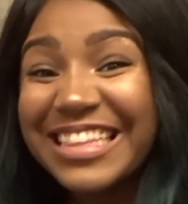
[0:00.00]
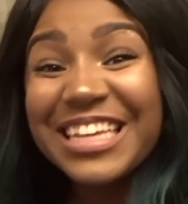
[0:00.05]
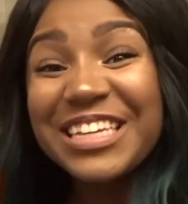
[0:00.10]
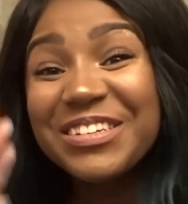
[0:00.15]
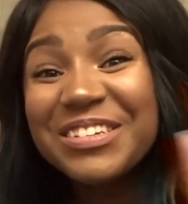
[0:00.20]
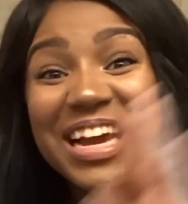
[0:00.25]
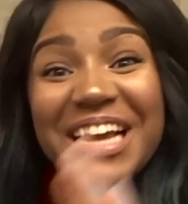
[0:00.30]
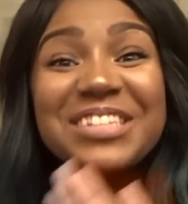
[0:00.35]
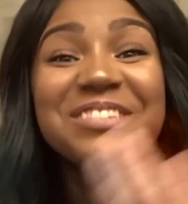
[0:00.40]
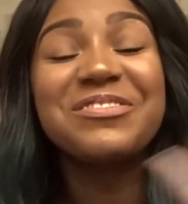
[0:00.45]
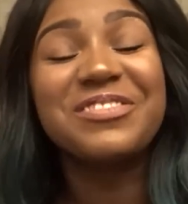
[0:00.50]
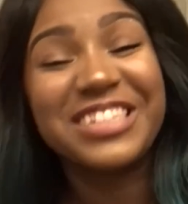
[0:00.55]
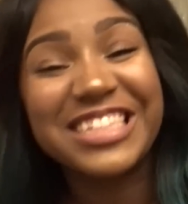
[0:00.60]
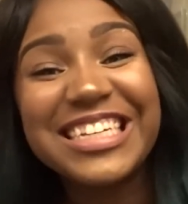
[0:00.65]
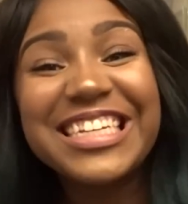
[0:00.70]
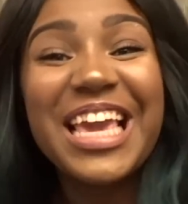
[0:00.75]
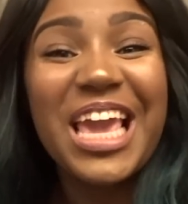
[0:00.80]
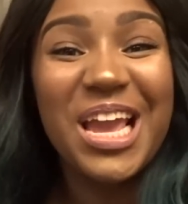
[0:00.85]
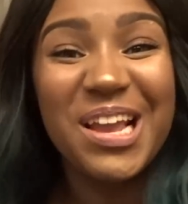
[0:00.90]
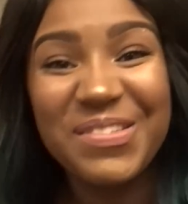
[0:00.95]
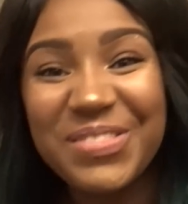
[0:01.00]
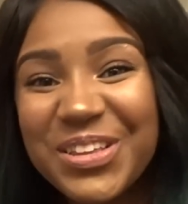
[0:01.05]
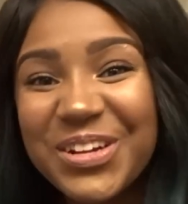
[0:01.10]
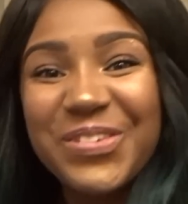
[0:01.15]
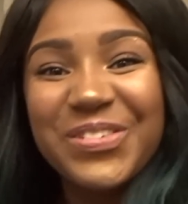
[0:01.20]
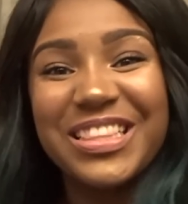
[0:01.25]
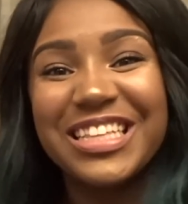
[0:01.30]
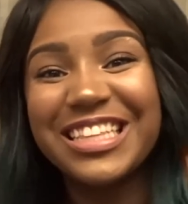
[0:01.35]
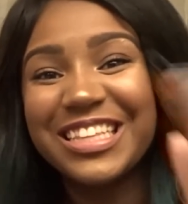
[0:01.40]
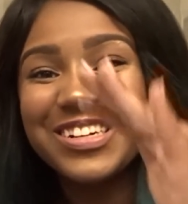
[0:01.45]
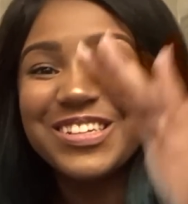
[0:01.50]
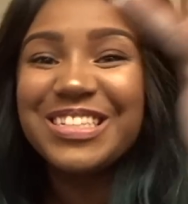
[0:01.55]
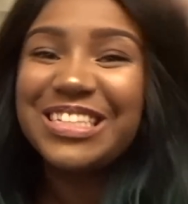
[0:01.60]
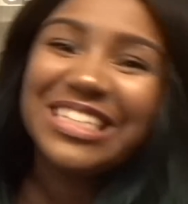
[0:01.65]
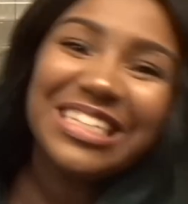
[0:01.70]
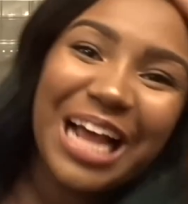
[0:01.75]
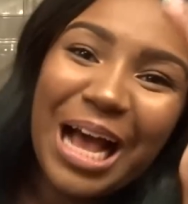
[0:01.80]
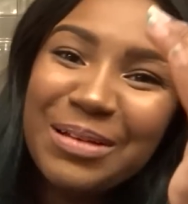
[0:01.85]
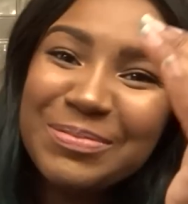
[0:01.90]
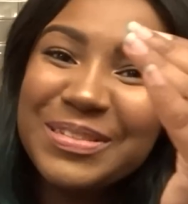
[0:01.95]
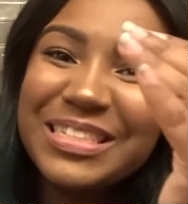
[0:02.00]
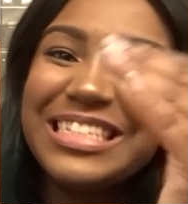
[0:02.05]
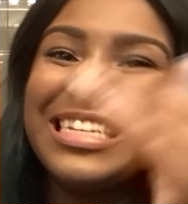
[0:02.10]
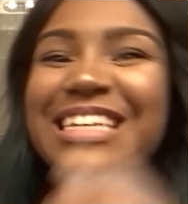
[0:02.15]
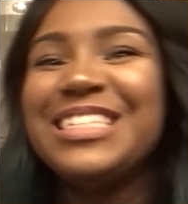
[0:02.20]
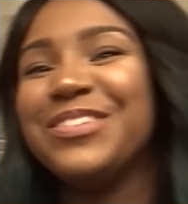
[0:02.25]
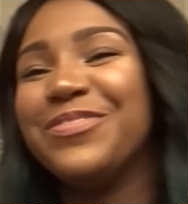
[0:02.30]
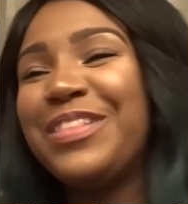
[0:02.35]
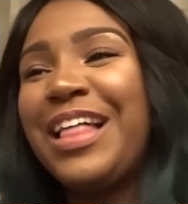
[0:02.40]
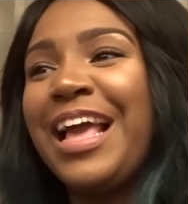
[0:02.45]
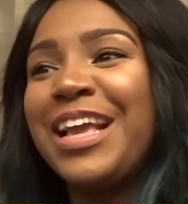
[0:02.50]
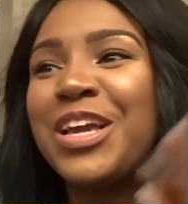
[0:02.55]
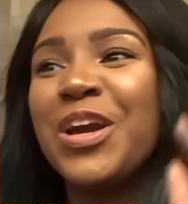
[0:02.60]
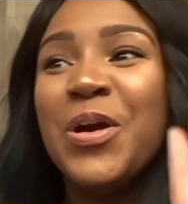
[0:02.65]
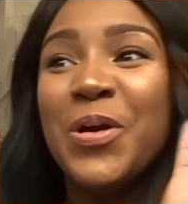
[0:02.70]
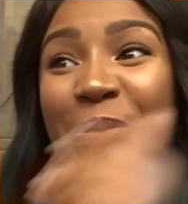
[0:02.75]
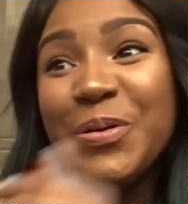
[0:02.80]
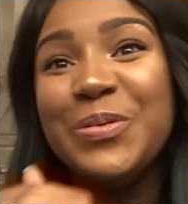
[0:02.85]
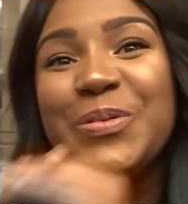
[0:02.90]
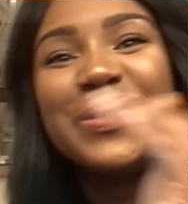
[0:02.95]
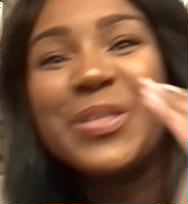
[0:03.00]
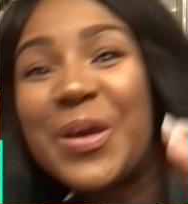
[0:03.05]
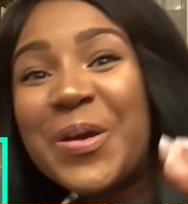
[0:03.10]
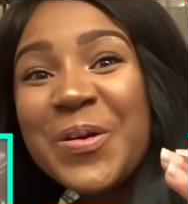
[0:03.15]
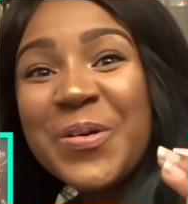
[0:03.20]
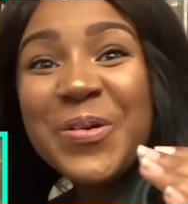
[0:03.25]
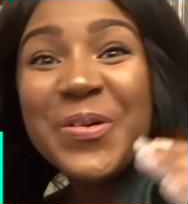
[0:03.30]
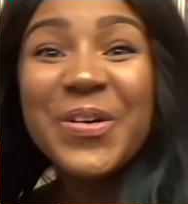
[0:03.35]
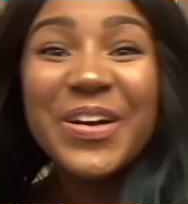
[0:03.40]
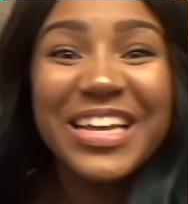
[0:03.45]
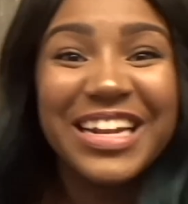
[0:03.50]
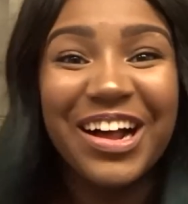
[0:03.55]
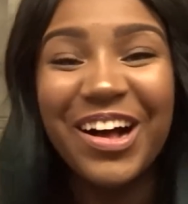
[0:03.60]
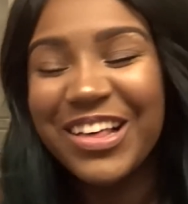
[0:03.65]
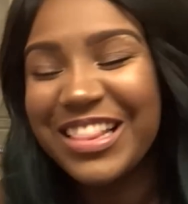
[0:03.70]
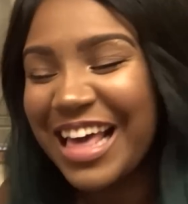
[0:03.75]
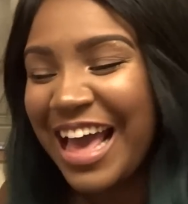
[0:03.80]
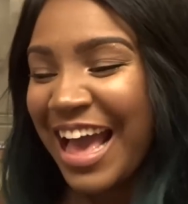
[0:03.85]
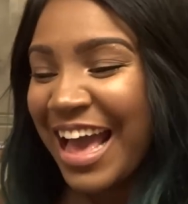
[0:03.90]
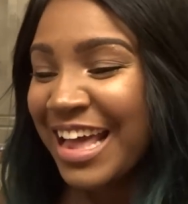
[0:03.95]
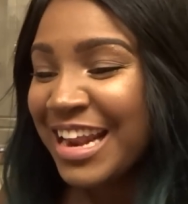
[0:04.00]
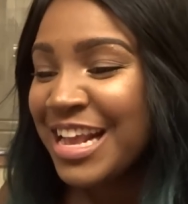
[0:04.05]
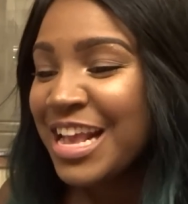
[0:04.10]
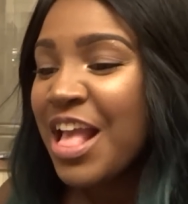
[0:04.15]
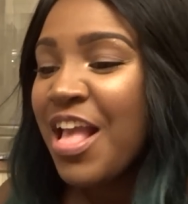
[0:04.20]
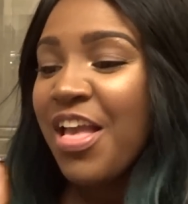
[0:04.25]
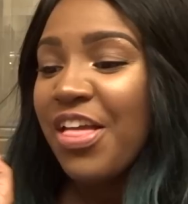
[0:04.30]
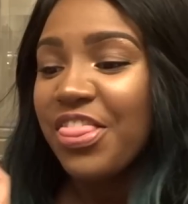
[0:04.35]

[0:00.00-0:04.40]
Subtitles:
Like, you guys really came through with the little synopsis of like who's who and all that.